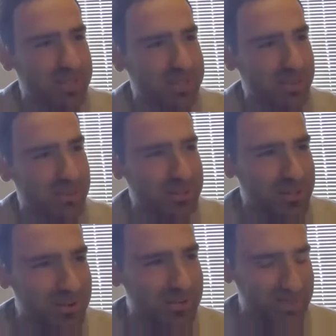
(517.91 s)
And they said, "We're
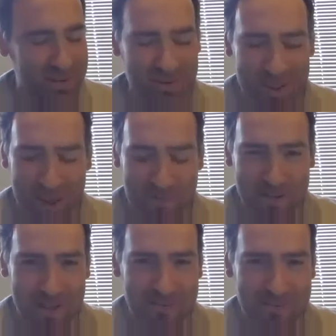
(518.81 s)
so, you know, happy
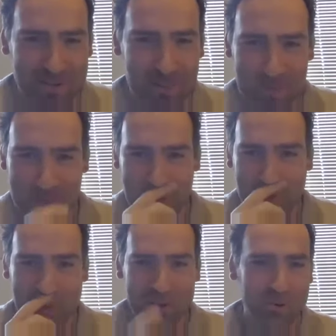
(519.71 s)
to have a
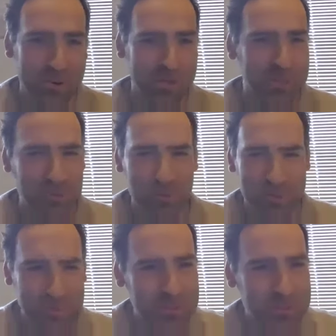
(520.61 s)
foreign
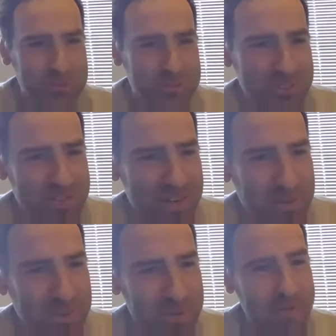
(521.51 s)
historian who's interested in our
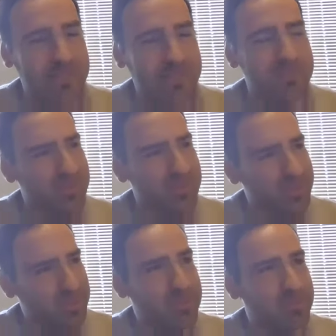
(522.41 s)
work," and
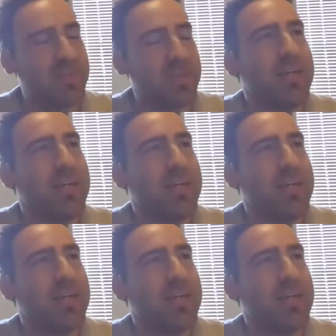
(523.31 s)
lots of